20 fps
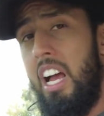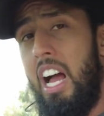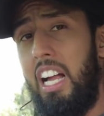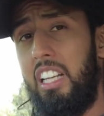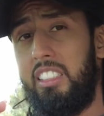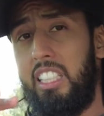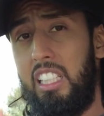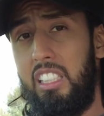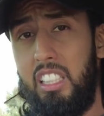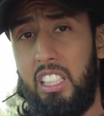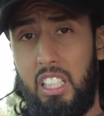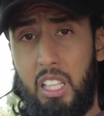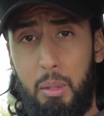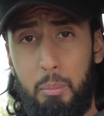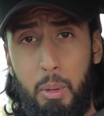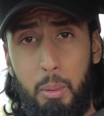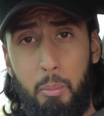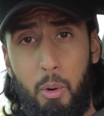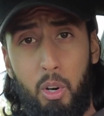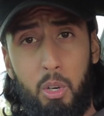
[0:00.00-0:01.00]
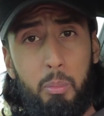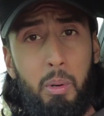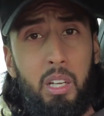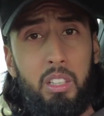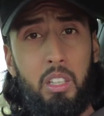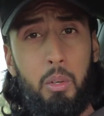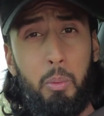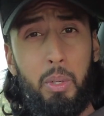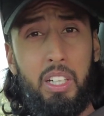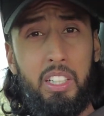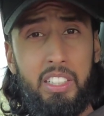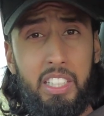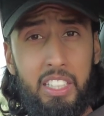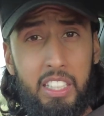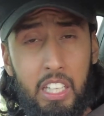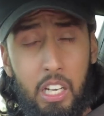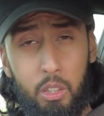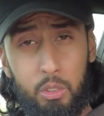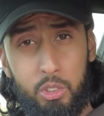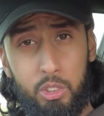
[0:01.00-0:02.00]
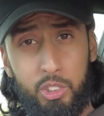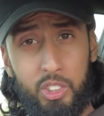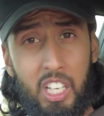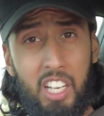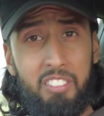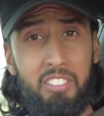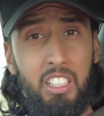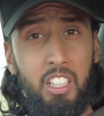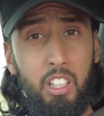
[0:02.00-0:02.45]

I'll tell you a little bit more about that when I take it out to drive,